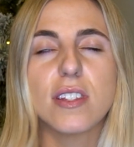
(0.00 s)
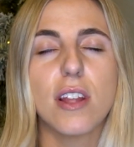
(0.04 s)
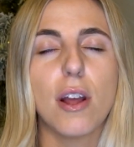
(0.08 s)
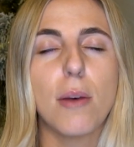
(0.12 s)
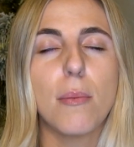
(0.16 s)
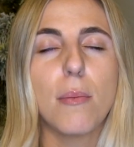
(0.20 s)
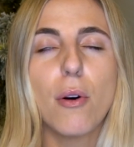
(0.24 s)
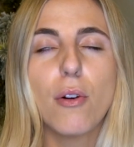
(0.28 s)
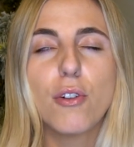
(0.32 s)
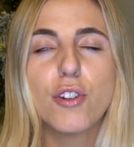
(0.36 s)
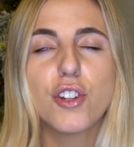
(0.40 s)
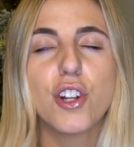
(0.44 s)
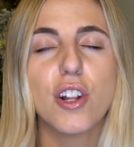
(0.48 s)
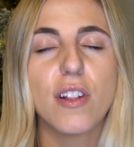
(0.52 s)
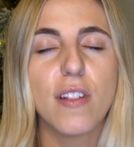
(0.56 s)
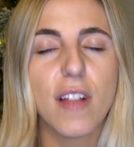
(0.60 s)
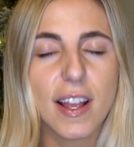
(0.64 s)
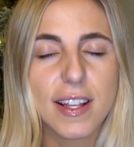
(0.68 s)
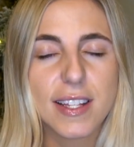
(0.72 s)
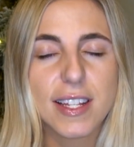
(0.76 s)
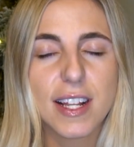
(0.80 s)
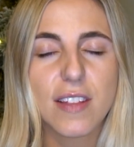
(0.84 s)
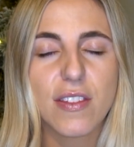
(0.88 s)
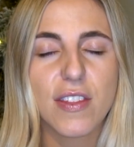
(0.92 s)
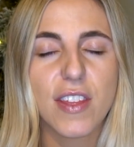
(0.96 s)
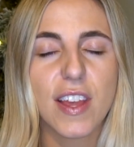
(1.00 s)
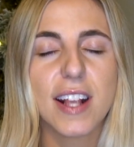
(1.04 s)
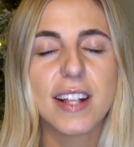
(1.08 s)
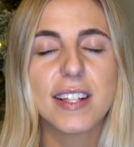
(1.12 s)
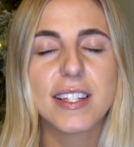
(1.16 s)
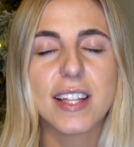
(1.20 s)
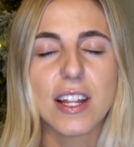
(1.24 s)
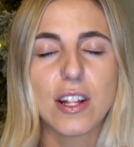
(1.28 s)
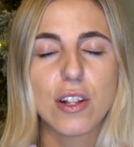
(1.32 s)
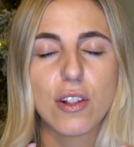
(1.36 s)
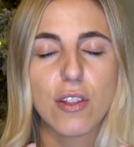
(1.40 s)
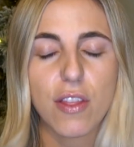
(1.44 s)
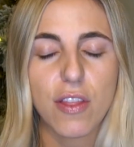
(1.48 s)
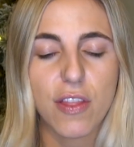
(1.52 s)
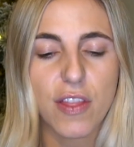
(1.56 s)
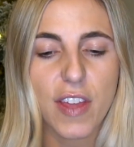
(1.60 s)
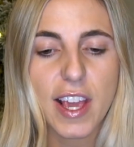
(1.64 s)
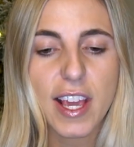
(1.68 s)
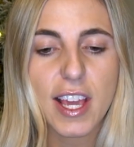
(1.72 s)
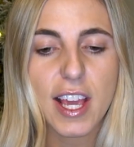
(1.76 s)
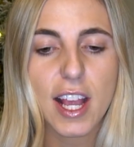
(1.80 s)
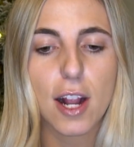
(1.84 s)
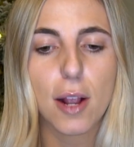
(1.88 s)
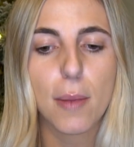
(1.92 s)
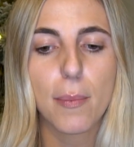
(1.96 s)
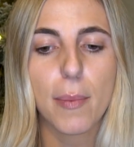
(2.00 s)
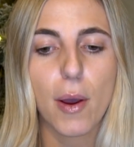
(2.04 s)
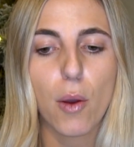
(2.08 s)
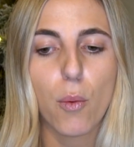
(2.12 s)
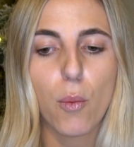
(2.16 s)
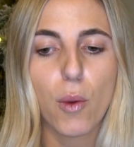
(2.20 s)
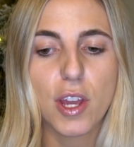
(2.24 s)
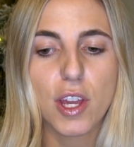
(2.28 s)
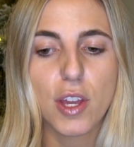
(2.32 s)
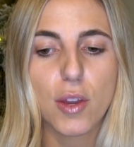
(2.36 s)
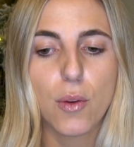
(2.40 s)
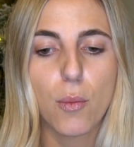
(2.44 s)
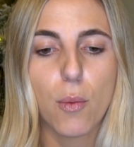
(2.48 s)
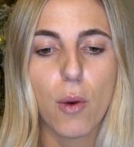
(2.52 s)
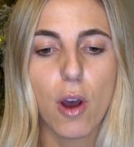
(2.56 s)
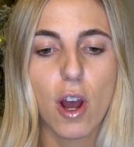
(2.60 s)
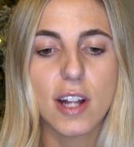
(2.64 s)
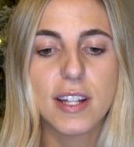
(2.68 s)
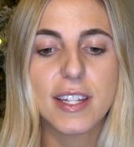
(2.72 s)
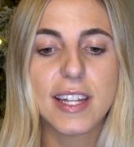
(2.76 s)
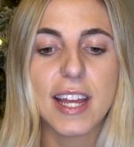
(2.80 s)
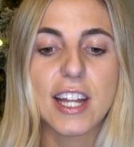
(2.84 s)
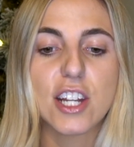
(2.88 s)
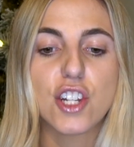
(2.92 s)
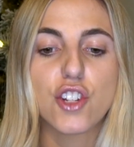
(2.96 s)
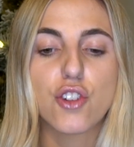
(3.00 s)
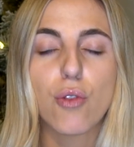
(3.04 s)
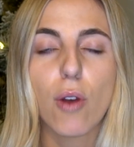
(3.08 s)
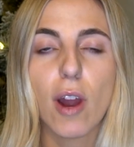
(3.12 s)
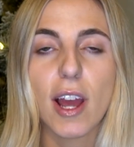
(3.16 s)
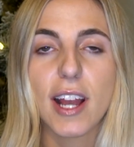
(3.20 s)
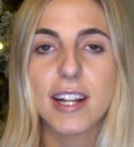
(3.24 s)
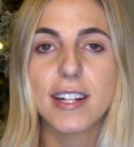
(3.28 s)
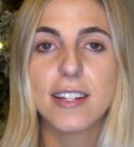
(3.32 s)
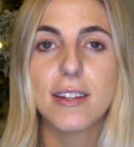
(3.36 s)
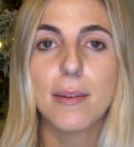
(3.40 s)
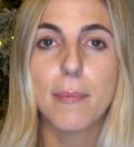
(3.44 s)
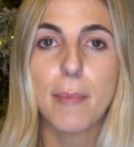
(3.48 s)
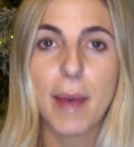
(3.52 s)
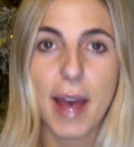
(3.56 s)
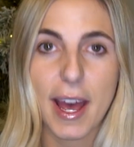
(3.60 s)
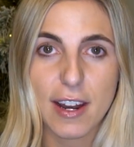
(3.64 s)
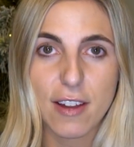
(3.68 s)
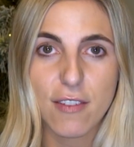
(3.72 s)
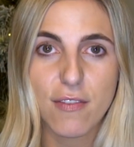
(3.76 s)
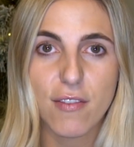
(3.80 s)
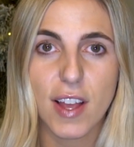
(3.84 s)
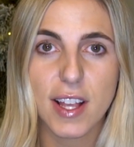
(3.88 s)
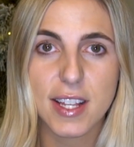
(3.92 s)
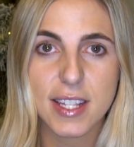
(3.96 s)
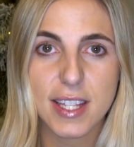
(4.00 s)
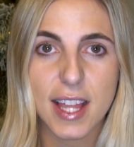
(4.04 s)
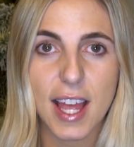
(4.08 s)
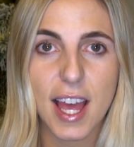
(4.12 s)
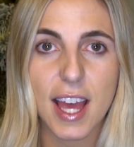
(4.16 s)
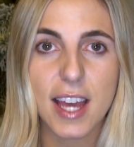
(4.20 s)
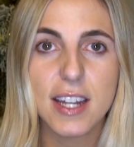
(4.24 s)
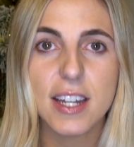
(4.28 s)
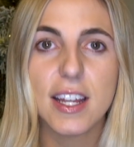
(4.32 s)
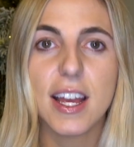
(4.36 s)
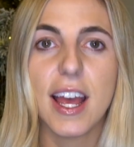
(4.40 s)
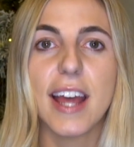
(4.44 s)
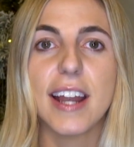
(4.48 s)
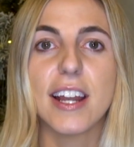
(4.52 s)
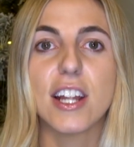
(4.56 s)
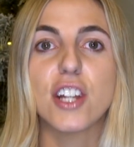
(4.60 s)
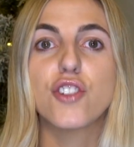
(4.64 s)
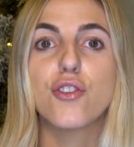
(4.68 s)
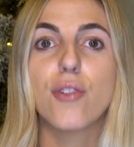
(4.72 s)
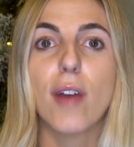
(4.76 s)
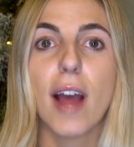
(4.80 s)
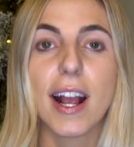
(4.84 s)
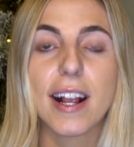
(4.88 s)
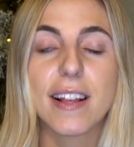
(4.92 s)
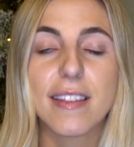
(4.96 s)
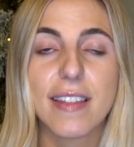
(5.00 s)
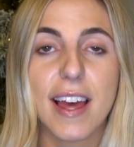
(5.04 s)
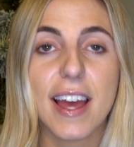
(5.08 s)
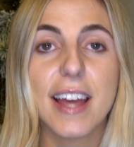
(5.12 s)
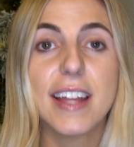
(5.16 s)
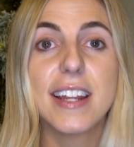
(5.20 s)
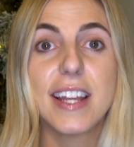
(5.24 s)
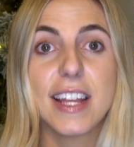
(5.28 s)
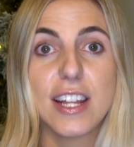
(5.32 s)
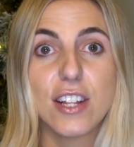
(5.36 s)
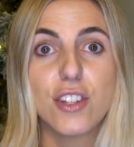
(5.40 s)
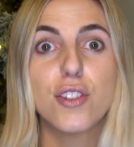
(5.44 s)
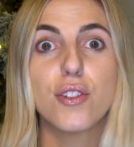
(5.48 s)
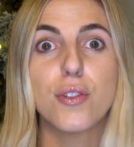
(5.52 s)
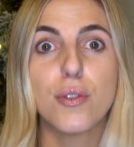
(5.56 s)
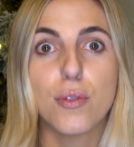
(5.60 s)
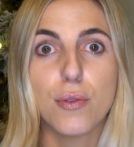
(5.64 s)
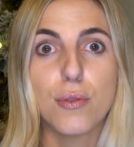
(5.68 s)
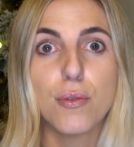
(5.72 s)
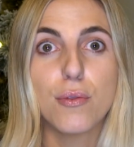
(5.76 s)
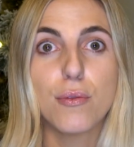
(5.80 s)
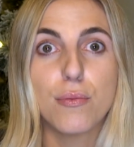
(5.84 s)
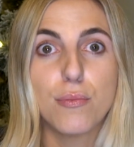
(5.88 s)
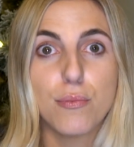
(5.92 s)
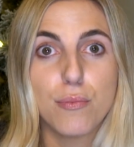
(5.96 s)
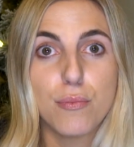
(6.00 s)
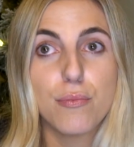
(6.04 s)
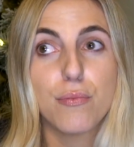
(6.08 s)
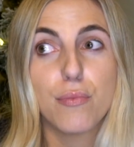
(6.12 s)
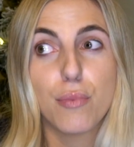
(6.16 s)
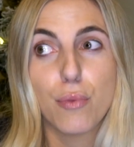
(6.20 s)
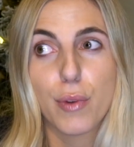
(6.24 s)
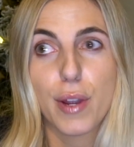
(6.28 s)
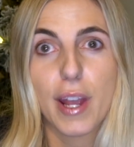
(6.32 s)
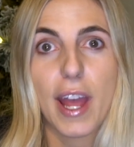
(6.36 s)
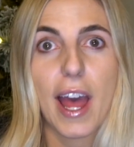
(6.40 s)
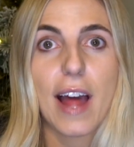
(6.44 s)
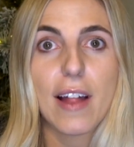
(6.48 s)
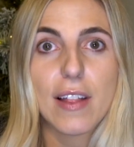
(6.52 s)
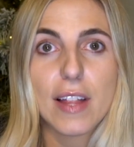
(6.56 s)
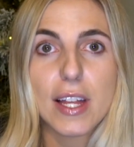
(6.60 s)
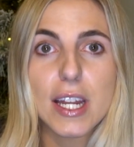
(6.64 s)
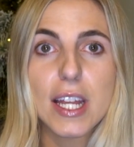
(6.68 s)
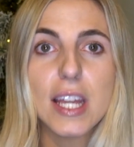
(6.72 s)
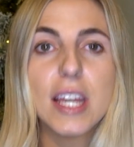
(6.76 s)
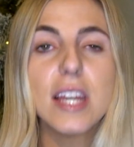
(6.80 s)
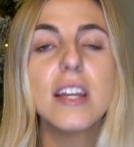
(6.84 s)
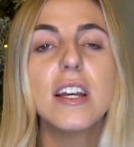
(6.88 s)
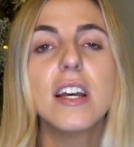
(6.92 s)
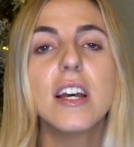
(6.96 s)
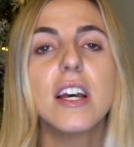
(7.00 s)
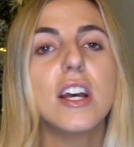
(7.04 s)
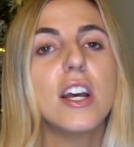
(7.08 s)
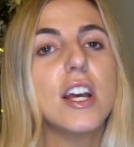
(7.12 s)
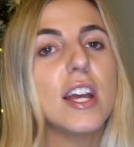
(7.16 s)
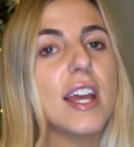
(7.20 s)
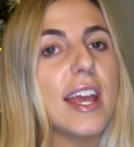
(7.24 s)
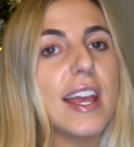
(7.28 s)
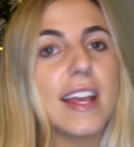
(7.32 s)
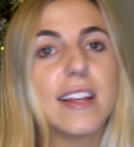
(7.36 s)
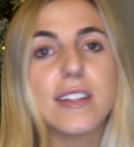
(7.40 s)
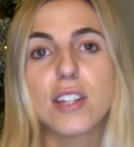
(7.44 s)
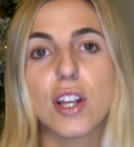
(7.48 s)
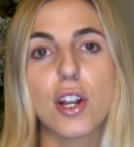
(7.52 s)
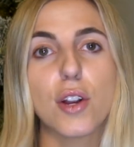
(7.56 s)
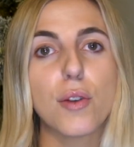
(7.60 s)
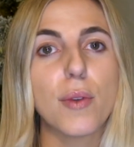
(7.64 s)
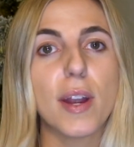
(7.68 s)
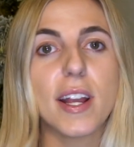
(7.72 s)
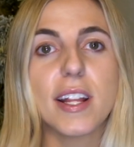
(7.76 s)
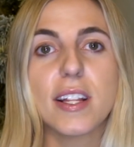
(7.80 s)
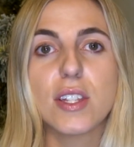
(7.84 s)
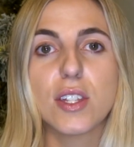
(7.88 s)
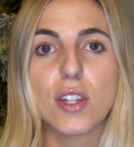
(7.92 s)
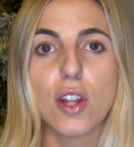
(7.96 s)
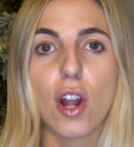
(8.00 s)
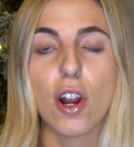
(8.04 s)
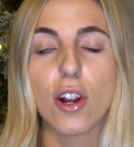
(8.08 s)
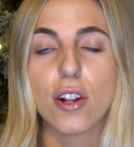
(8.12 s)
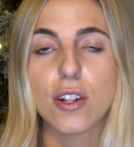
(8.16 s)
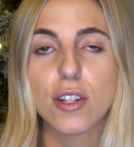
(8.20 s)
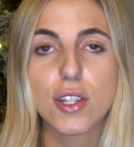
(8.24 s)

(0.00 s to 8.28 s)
emotionalizing things and thinking about what you want and trying to manifest that and attract that into reality is a great start.